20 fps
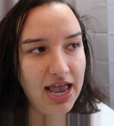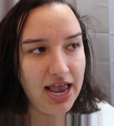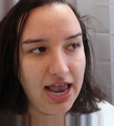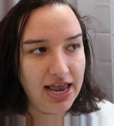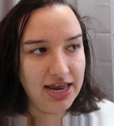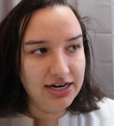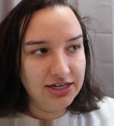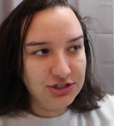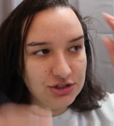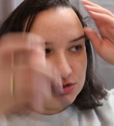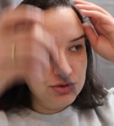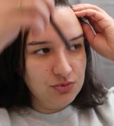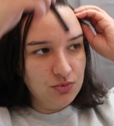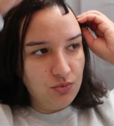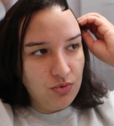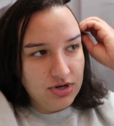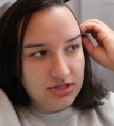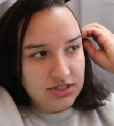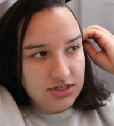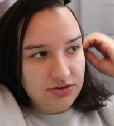And it just
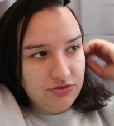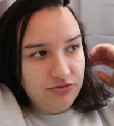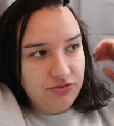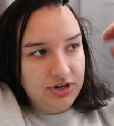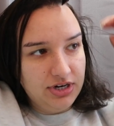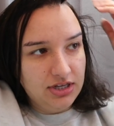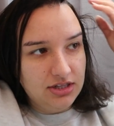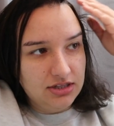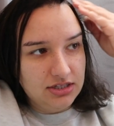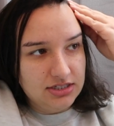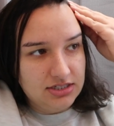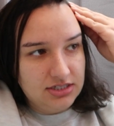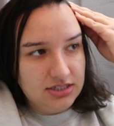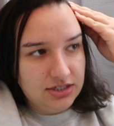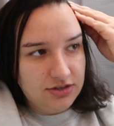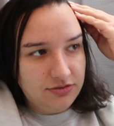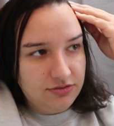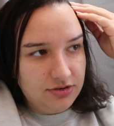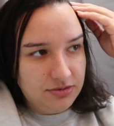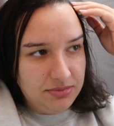wasn't
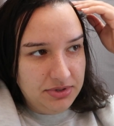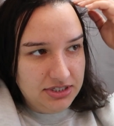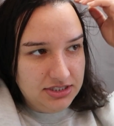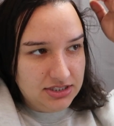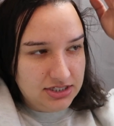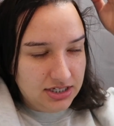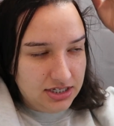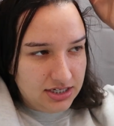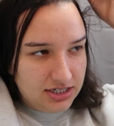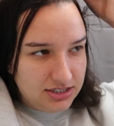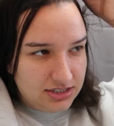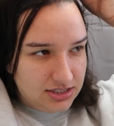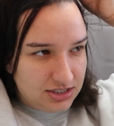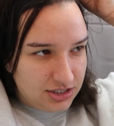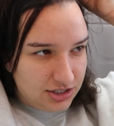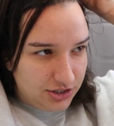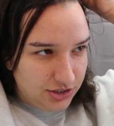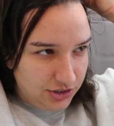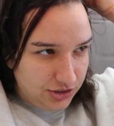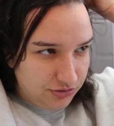realistic for me to
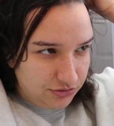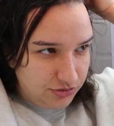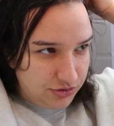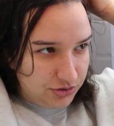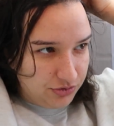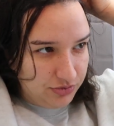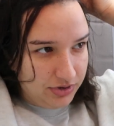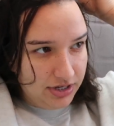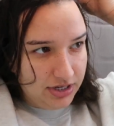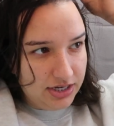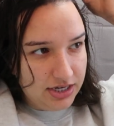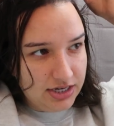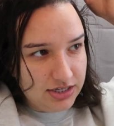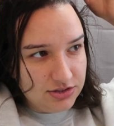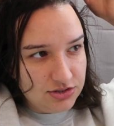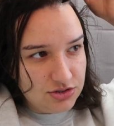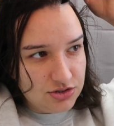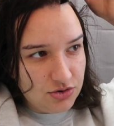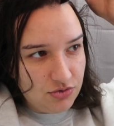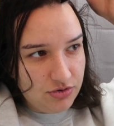continue doing
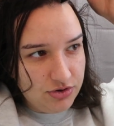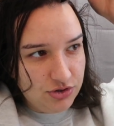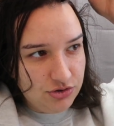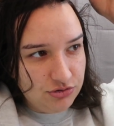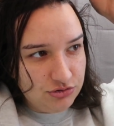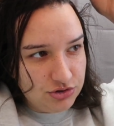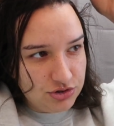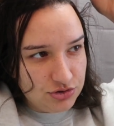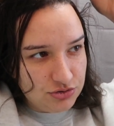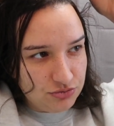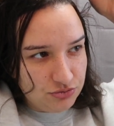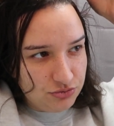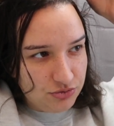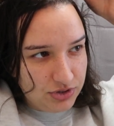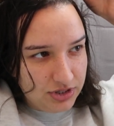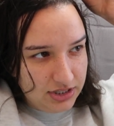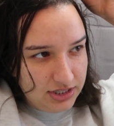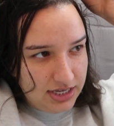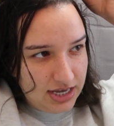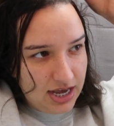it. So you just
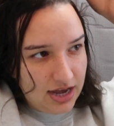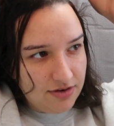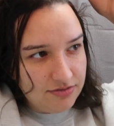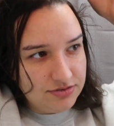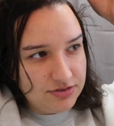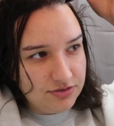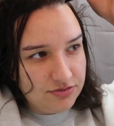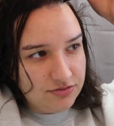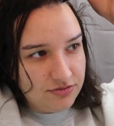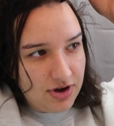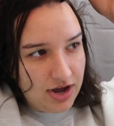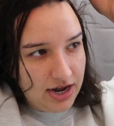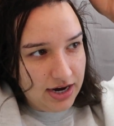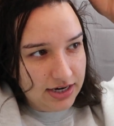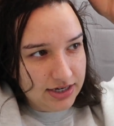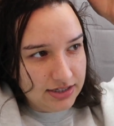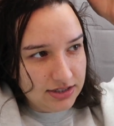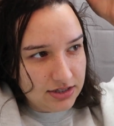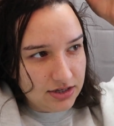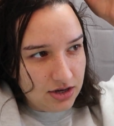really have to
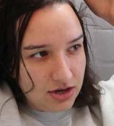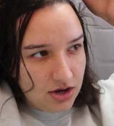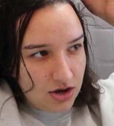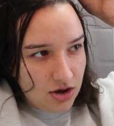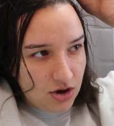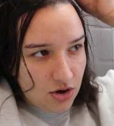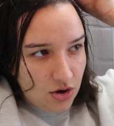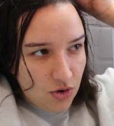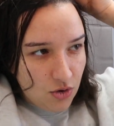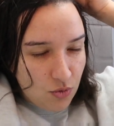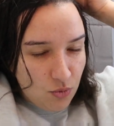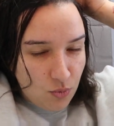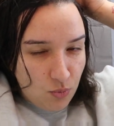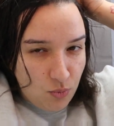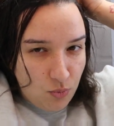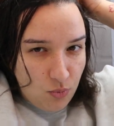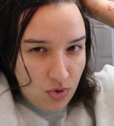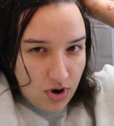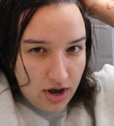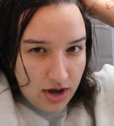find
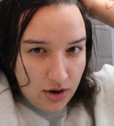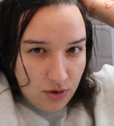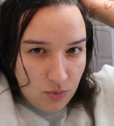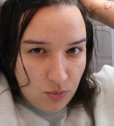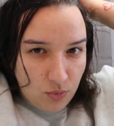what